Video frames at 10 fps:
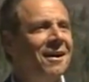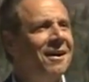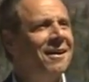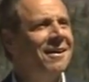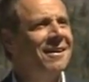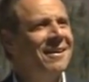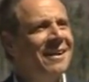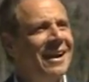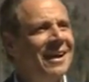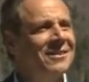
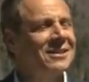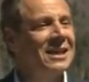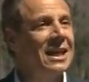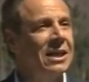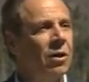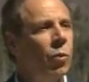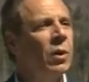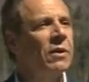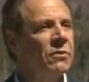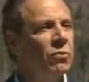Elk Lake,
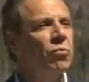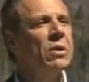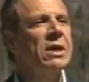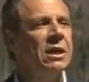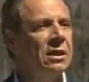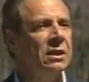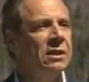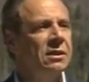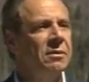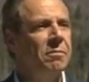one of the really
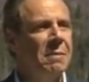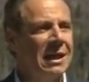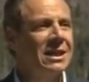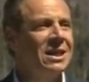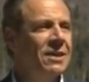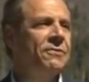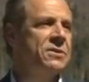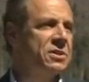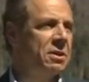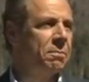
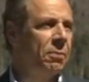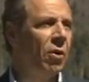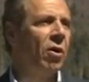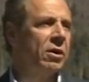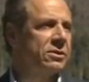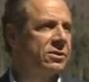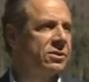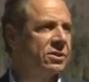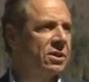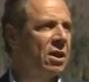magnificent
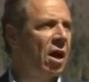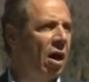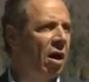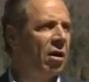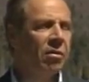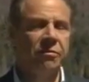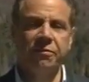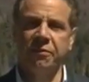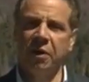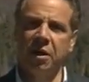parts
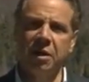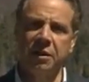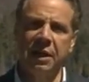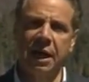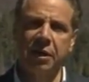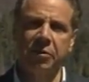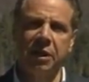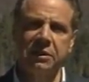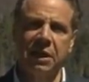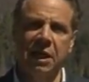of the
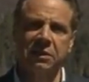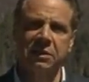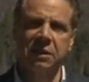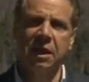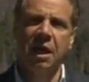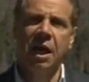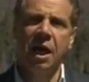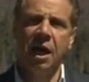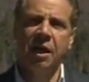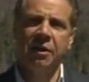Adirondacks.
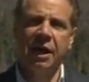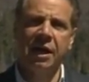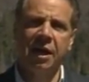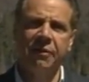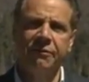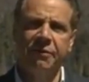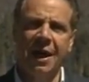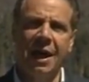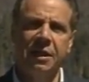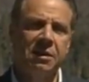I have
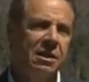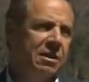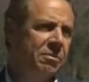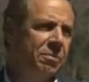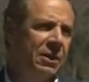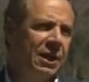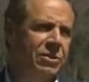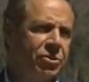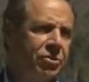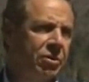had the
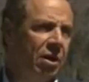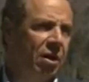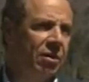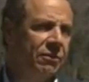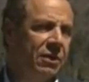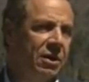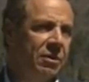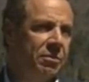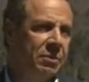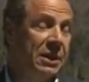pleasure of
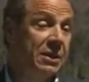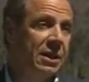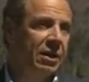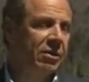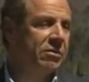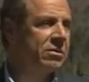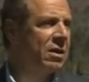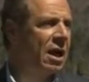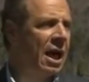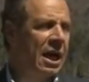being there,
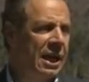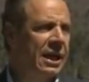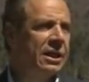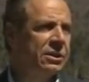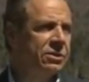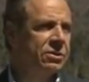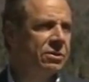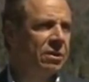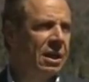and it is